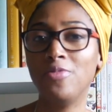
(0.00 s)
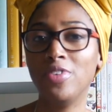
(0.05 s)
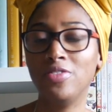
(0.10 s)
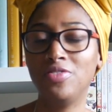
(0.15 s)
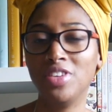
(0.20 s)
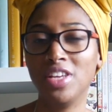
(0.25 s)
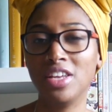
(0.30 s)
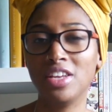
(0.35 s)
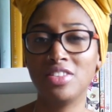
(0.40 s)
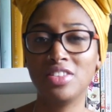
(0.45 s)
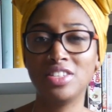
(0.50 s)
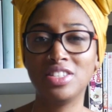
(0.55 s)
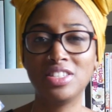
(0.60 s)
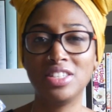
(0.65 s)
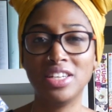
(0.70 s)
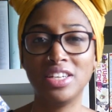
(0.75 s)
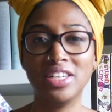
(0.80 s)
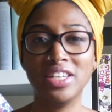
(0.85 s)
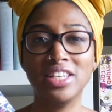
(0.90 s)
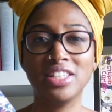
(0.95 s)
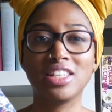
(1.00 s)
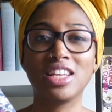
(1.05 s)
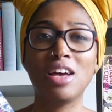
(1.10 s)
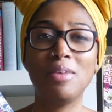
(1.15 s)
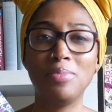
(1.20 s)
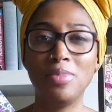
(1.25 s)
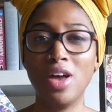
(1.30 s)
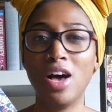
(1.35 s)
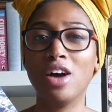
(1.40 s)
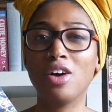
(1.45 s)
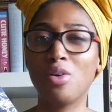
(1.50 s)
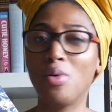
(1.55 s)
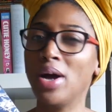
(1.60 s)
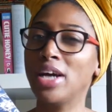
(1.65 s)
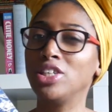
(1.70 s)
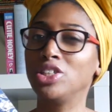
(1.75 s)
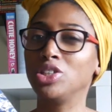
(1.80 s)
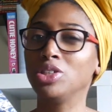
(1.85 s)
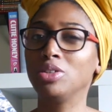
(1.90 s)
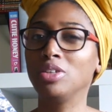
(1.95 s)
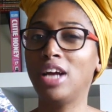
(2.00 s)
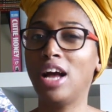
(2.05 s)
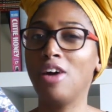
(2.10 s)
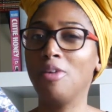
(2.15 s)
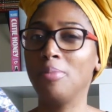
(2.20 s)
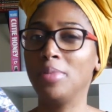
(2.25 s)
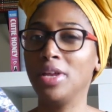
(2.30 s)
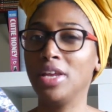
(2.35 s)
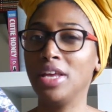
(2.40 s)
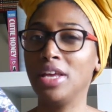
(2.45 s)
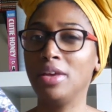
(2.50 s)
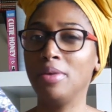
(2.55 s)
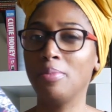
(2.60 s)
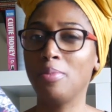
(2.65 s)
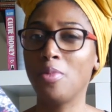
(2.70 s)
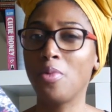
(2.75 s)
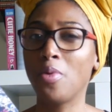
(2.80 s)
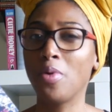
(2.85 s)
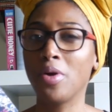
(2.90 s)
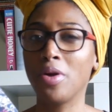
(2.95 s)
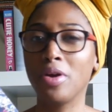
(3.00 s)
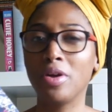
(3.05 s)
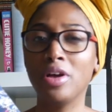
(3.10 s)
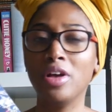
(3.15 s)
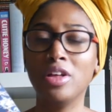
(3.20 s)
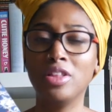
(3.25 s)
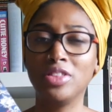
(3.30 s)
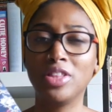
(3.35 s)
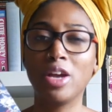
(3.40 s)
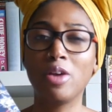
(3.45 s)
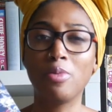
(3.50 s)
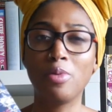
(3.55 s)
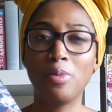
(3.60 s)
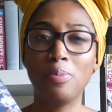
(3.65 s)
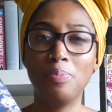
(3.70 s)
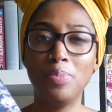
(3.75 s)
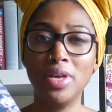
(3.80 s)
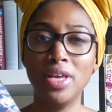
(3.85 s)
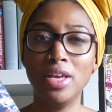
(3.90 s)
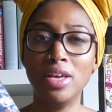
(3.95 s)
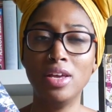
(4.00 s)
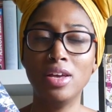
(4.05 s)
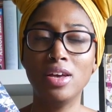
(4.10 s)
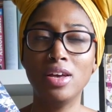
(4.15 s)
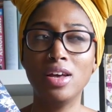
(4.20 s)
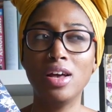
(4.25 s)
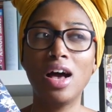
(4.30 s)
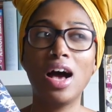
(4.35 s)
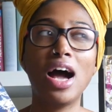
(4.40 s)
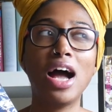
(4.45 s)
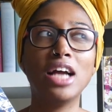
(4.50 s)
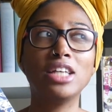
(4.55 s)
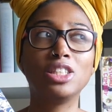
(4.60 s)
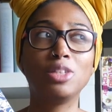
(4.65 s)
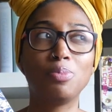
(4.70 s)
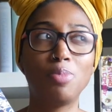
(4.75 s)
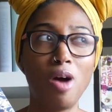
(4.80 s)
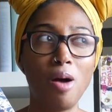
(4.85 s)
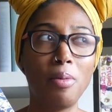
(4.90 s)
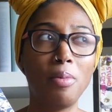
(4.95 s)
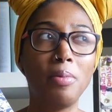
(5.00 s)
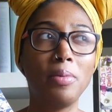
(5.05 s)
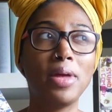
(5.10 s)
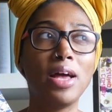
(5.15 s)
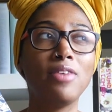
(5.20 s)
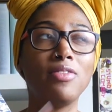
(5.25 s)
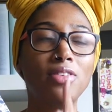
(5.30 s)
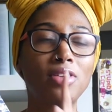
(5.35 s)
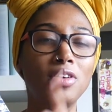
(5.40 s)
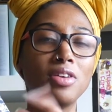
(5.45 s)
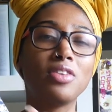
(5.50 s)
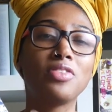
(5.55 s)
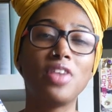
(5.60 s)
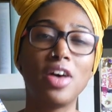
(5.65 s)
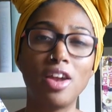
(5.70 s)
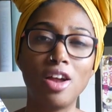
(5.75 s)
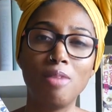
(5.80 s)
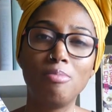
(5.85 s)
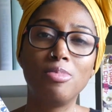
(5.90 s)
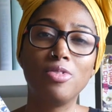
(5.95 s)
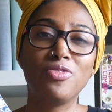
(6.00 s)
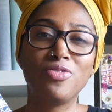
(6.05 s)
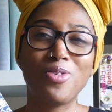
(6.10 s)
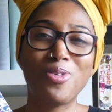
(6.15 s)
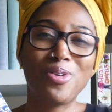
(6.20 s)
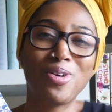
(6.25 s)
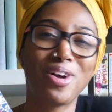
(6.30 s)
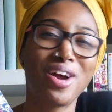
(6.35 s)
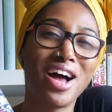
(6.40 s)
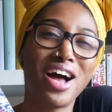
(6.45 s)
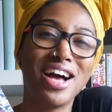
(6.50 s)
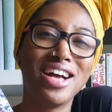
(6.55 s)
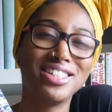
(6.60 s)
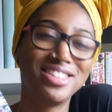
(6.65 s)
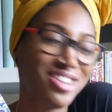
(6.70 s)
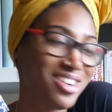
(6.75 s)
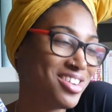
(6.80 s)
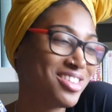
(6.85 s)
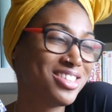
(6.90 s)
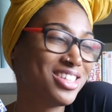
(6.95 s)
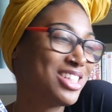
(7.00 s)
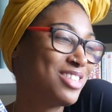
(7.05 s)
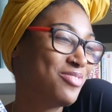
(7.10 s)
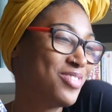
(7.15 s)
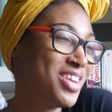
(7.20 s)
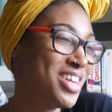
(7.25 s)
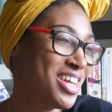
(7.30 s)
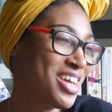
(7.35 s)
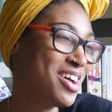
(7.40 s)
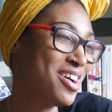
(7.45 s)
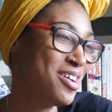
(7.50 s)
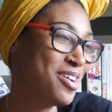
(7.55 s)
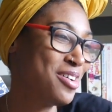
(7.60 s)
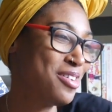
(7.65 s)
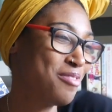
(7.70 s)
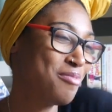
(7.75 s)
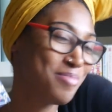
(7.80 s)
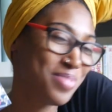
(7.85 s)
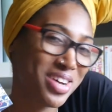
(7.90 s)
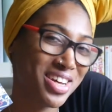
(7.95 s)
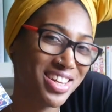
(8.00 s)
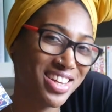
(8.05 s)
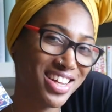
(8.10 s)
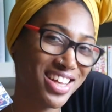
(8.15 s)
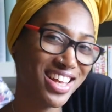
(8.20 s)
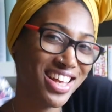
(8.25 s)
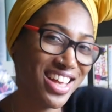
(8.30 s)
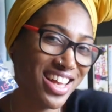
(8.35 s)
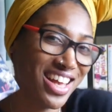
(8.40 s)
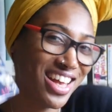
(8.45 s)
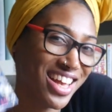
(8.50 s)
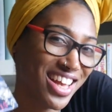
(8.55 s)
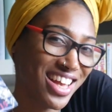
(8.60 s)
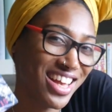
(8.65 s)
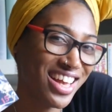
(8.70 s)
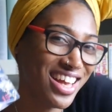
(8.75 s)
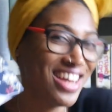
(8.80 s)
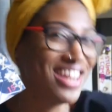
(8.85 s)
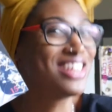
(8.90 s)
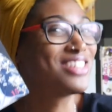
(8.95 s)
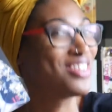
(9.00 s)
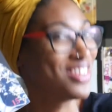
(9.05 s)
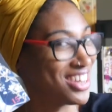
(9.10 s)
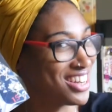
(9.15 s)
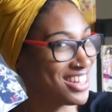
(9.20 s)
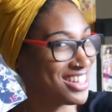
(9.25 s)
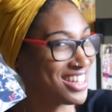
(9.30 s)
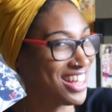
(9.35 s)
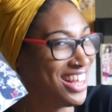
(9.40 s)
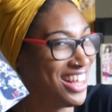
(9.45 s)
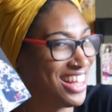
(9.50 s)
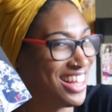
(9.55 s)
15 in this series, and I'm not quite sure how many more there will be. I should probably have looked that up before I started this video, but it is what it is.